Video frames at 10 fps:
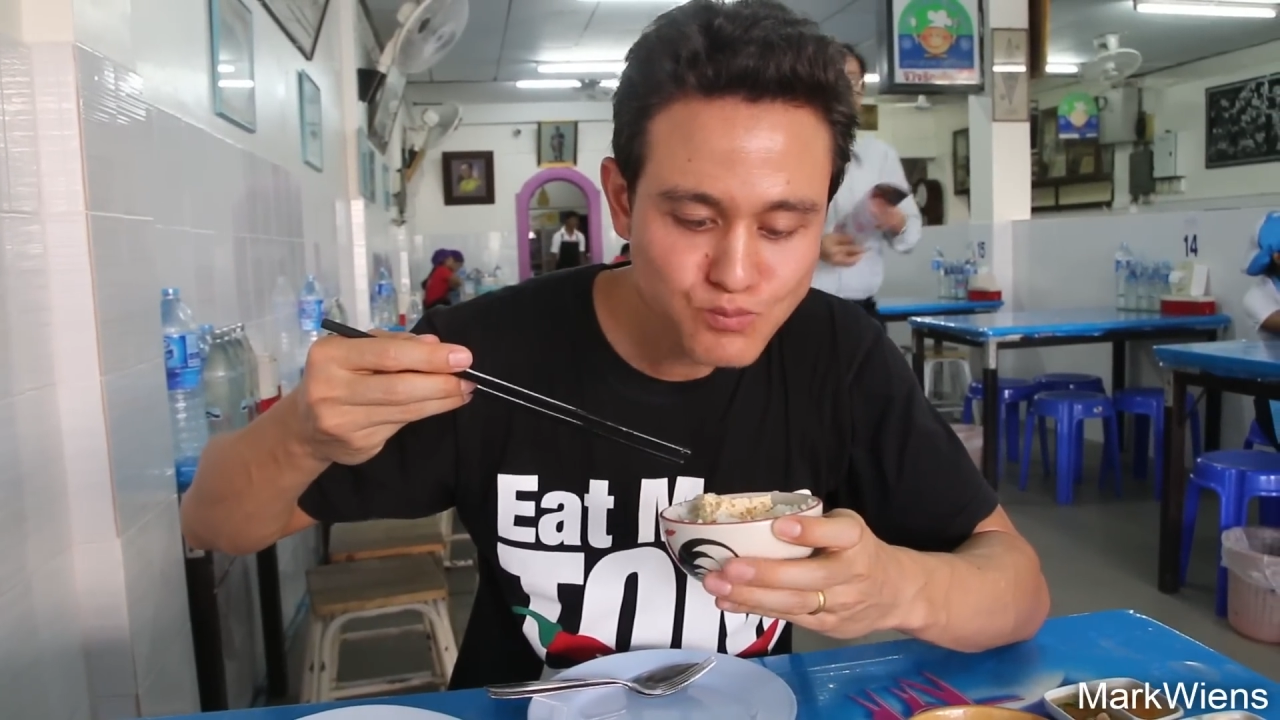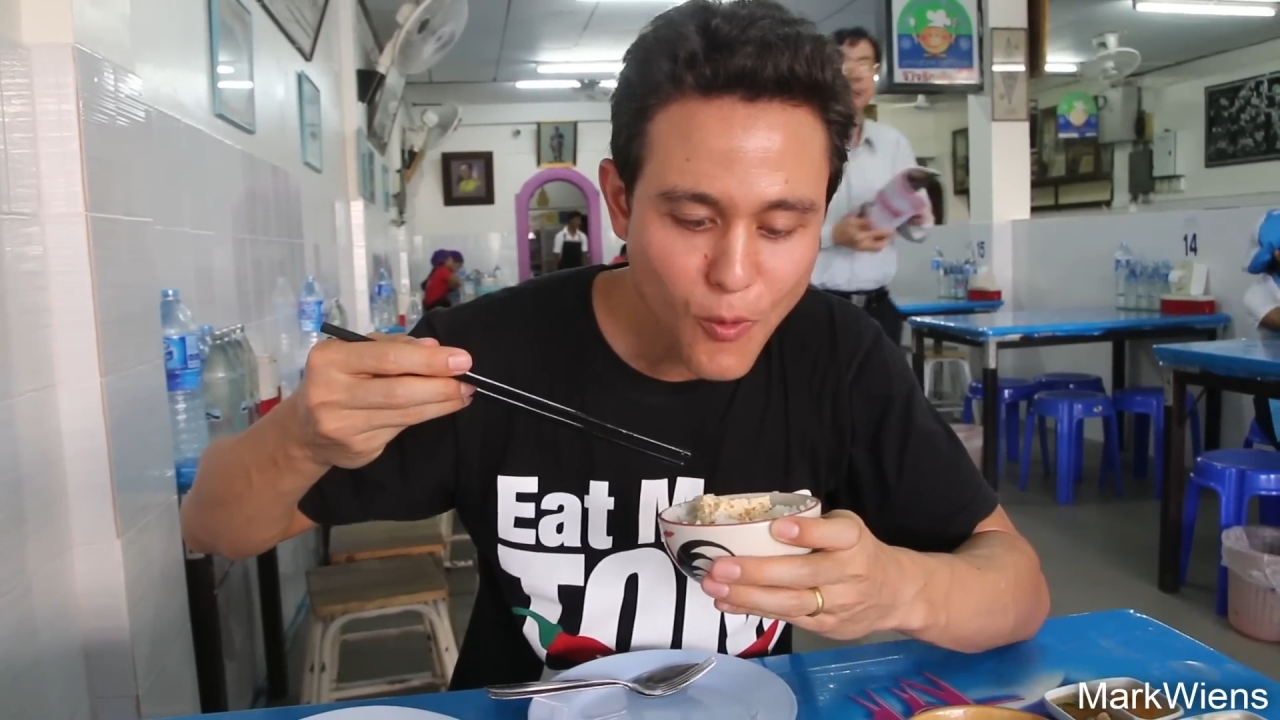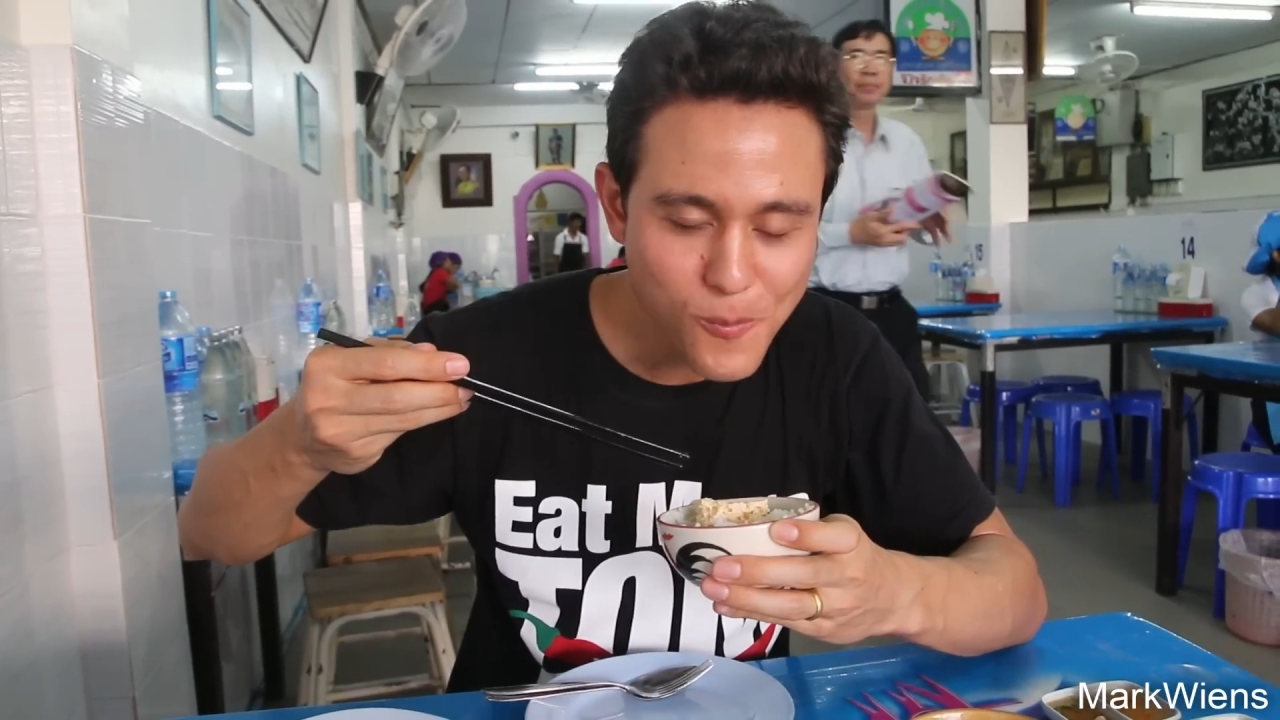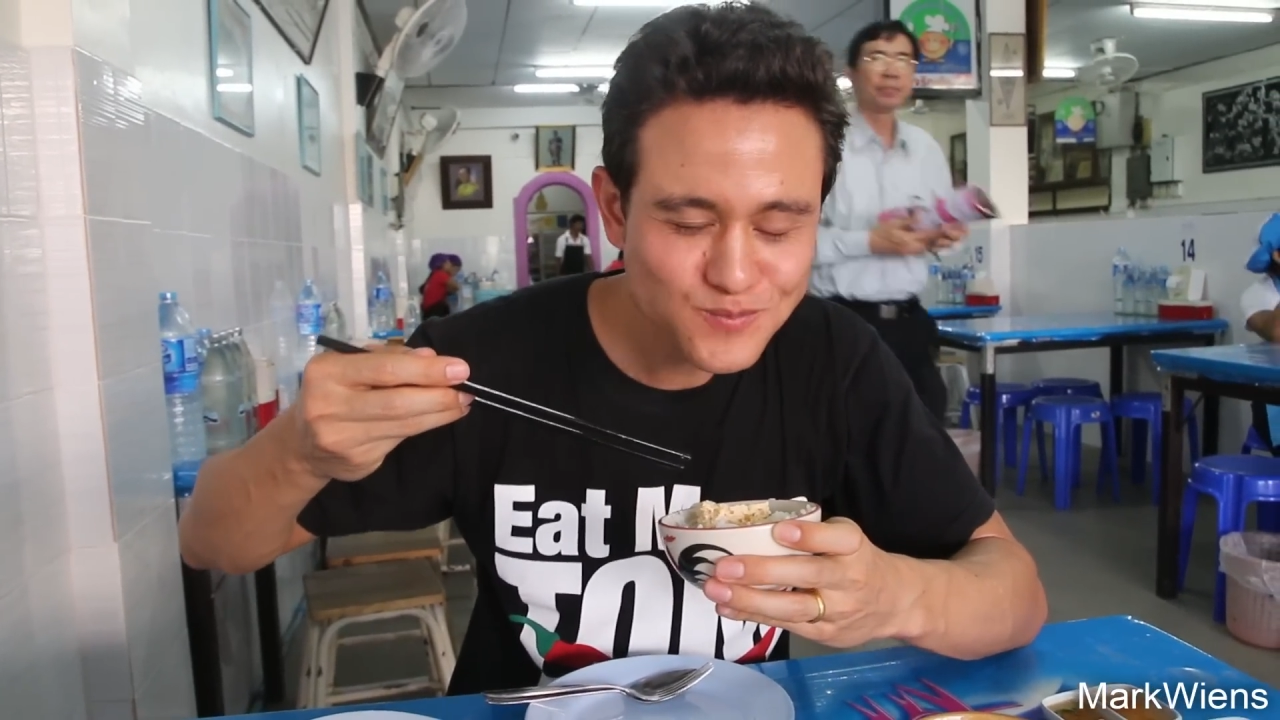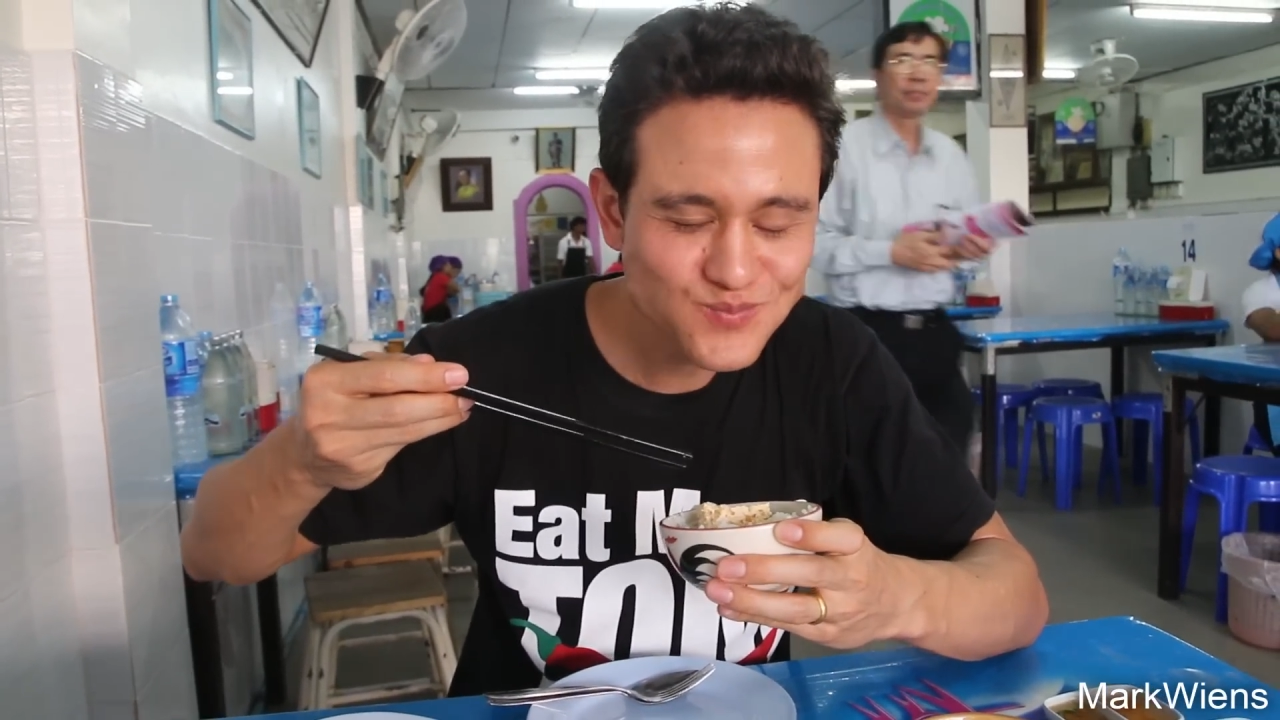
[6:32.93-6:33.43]

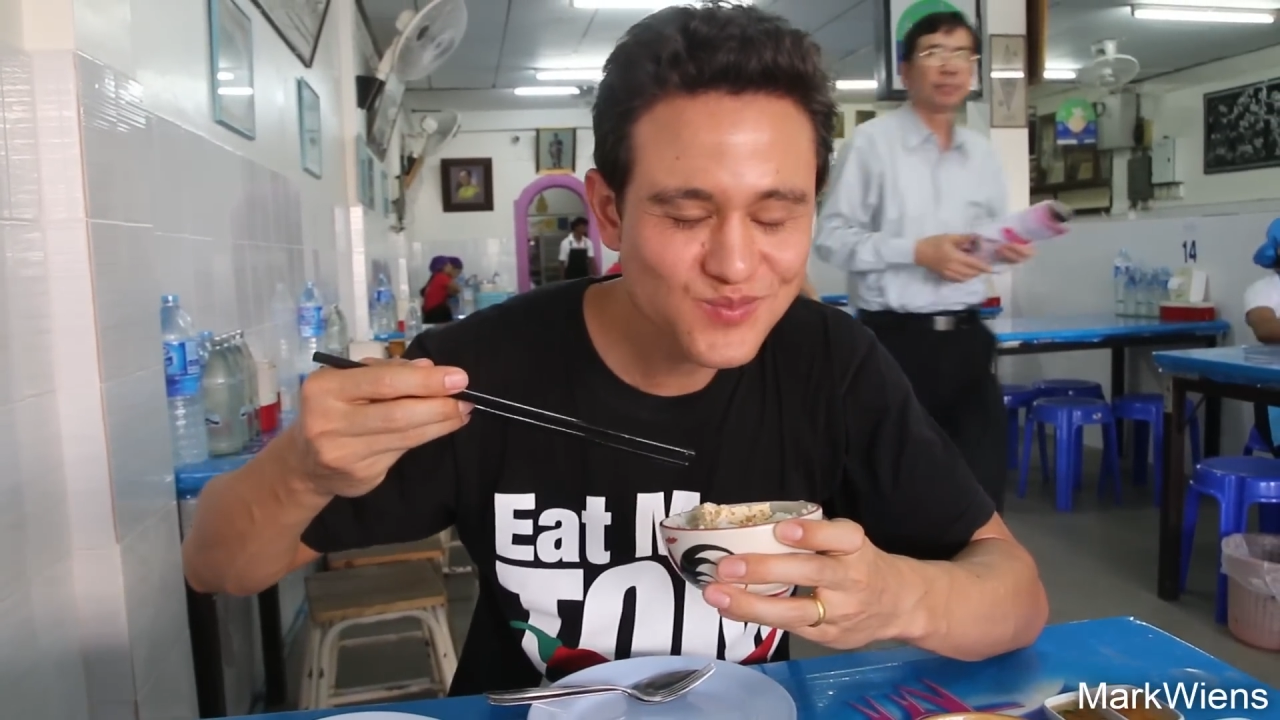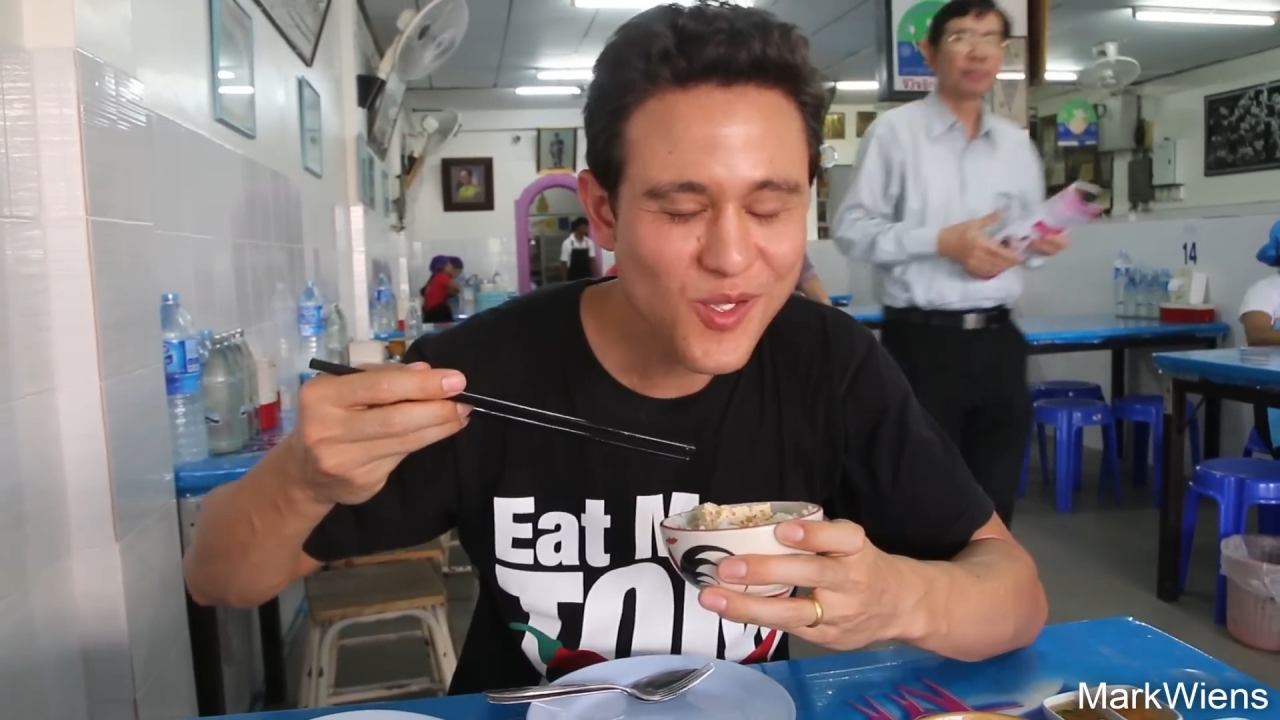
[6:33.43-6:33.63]
It's so